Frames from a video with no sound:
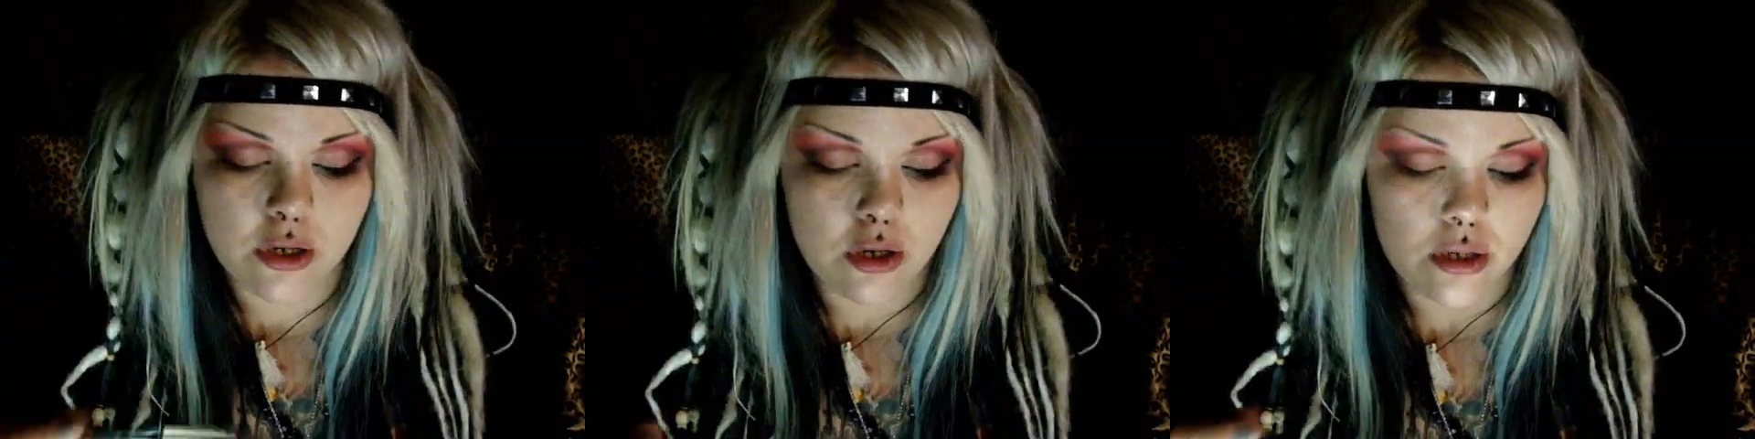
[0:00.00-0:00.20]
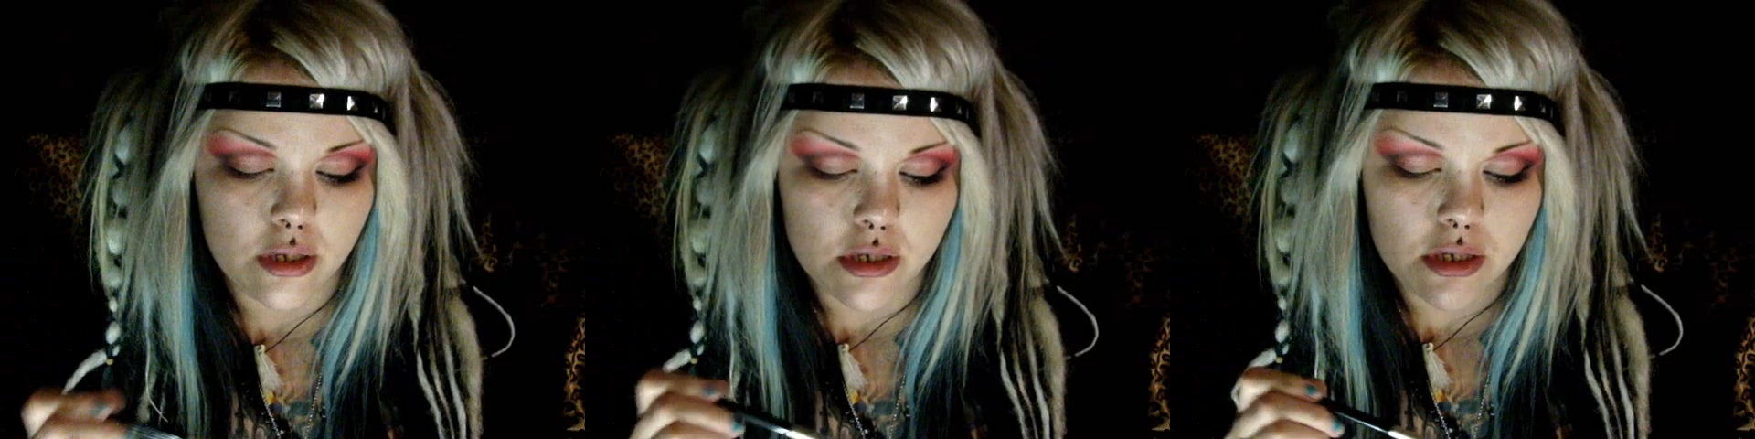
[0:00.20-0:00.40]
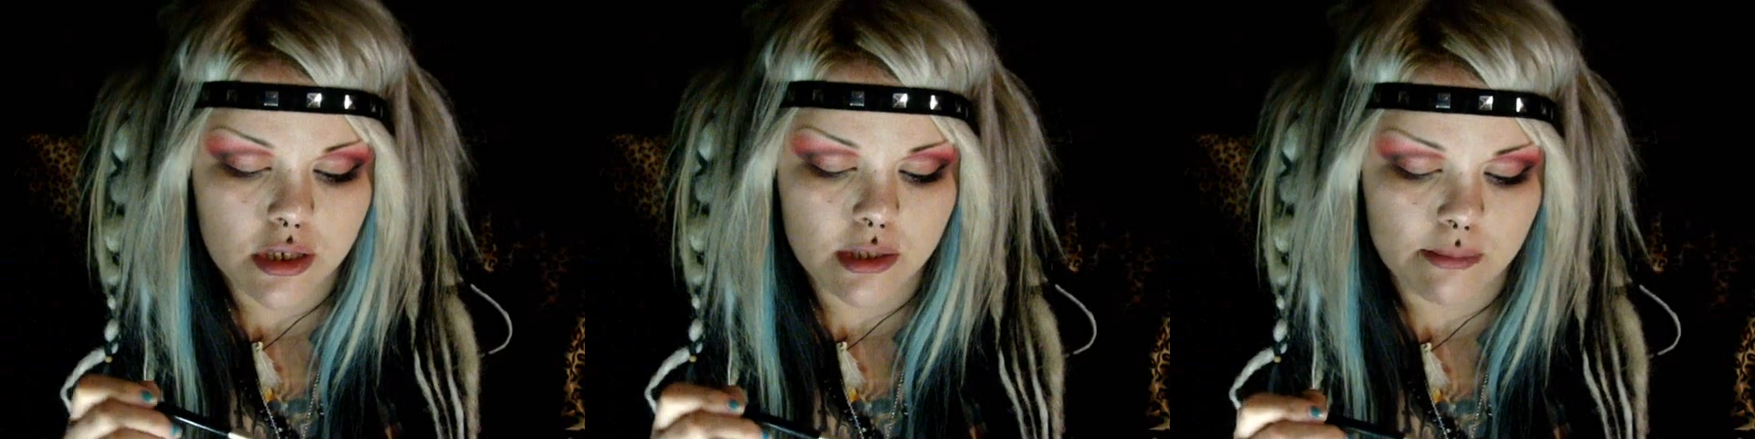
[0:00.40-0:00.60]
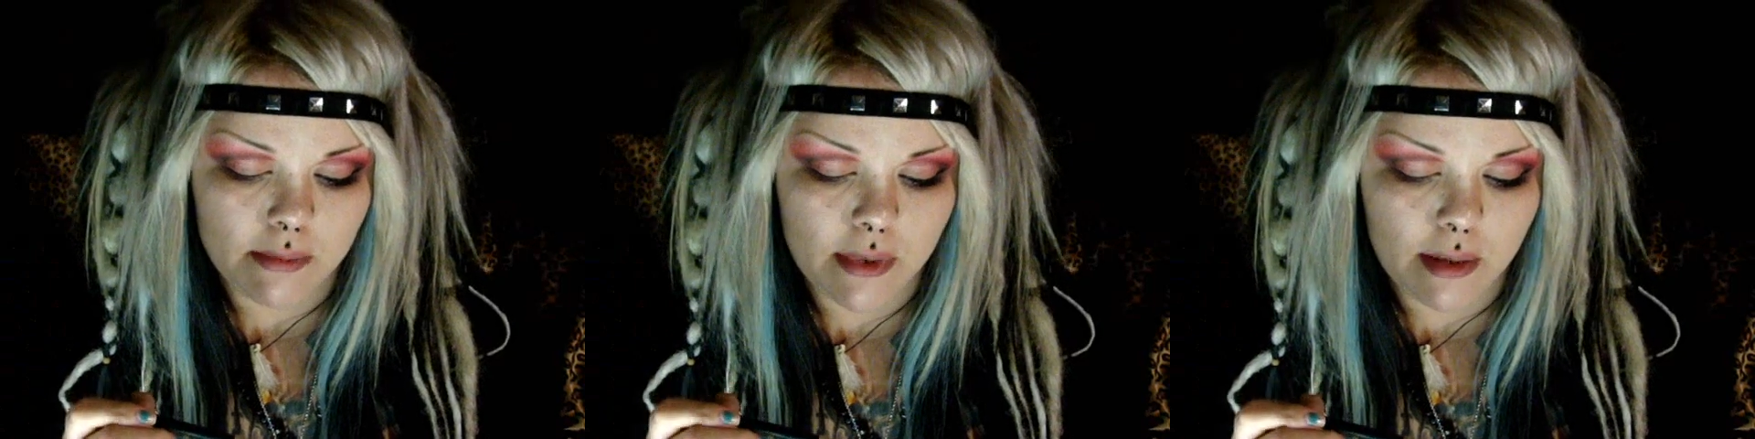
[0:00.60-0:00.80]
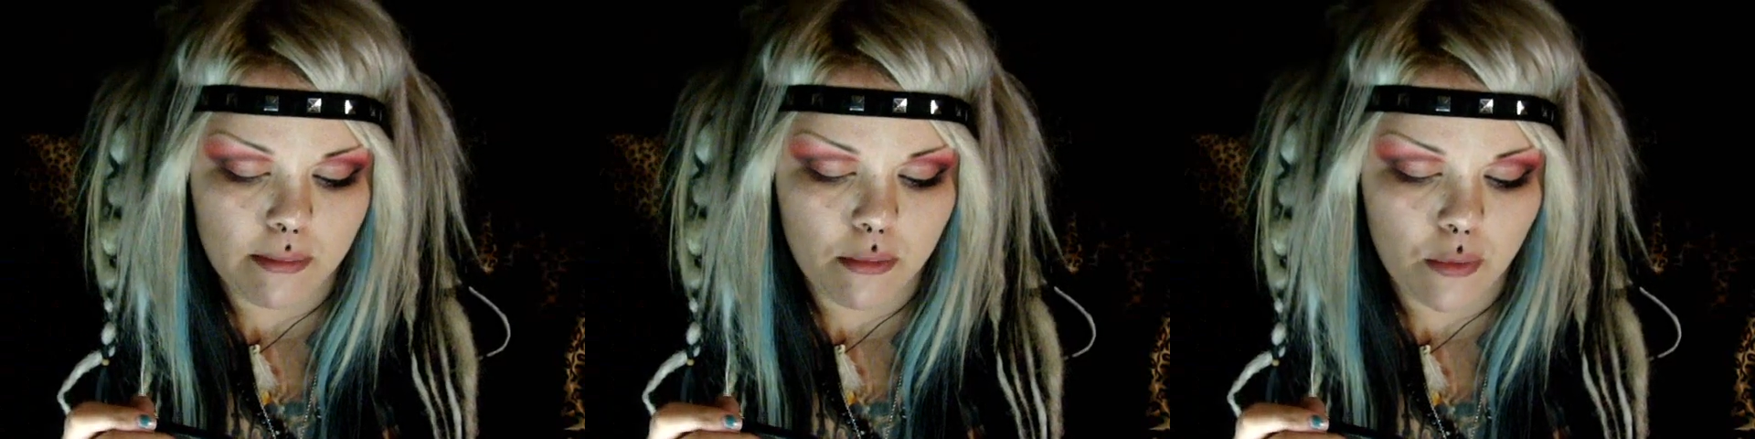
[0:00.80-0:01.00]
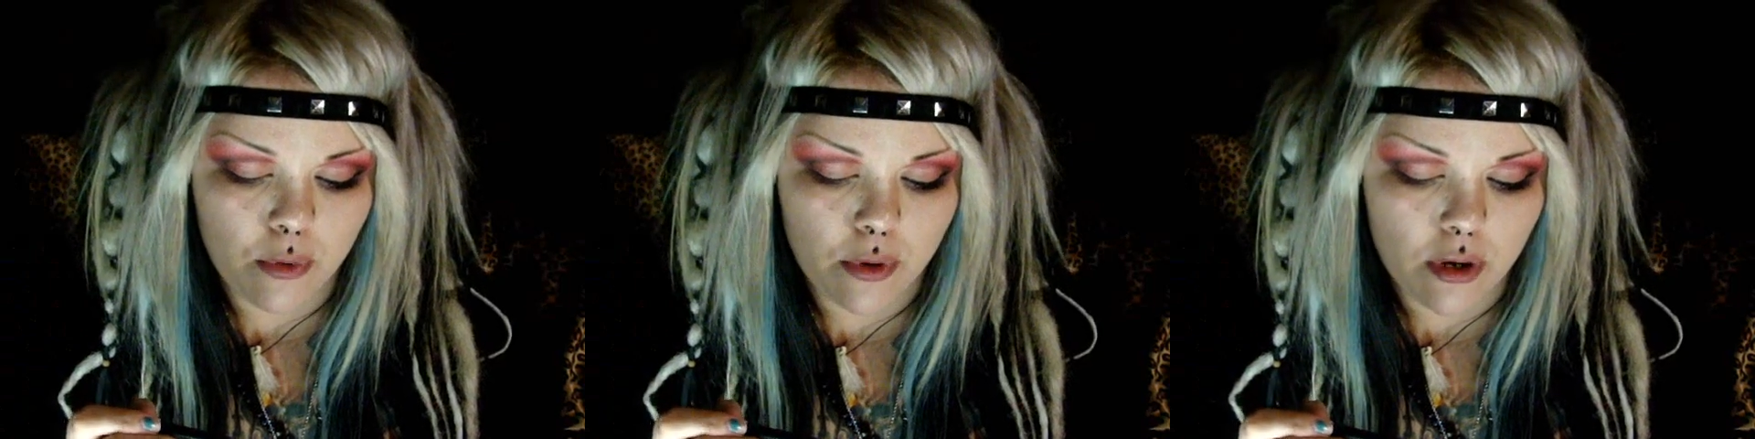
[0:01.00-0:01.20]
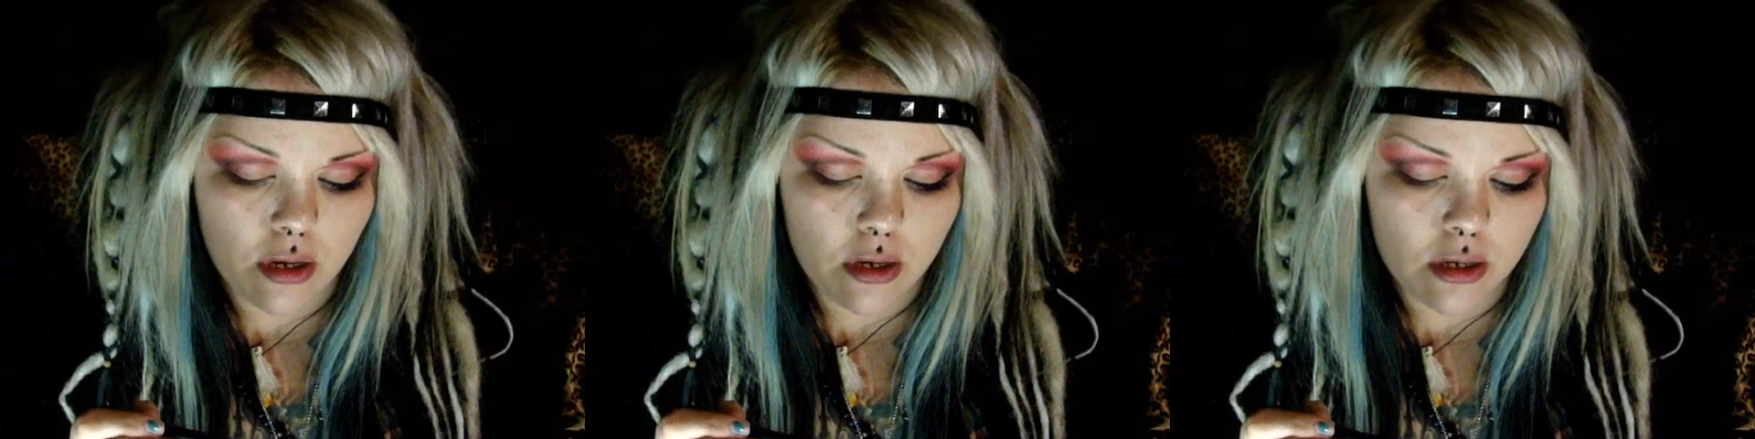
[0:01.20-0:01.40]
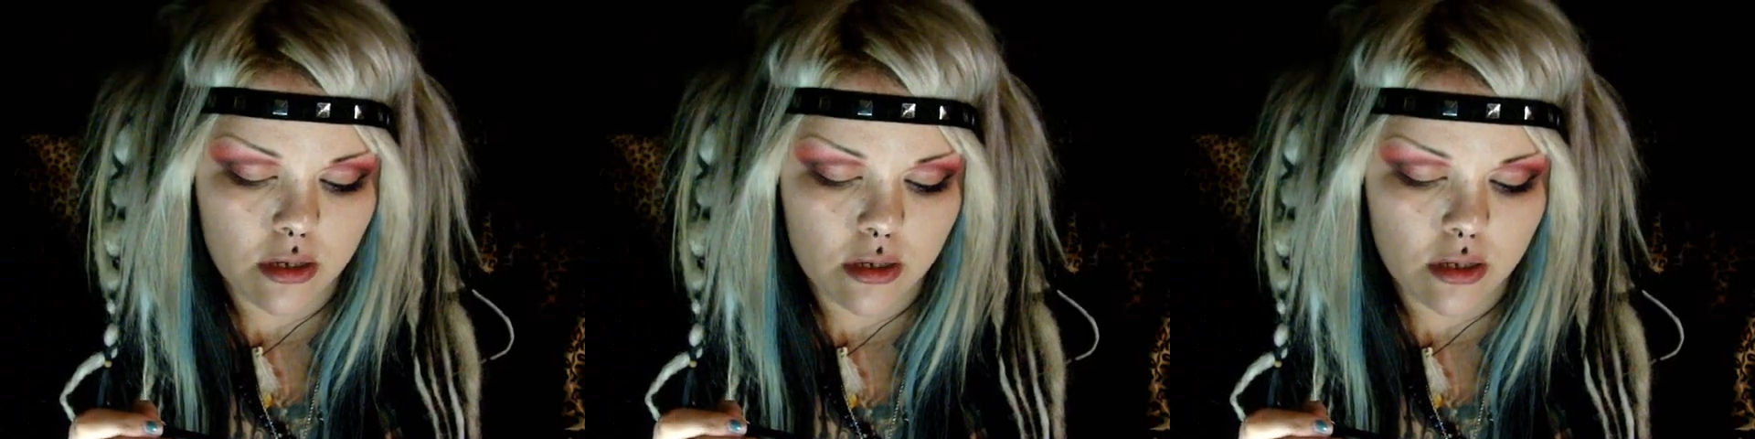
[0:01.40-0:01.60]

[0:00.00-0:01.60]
it on to my more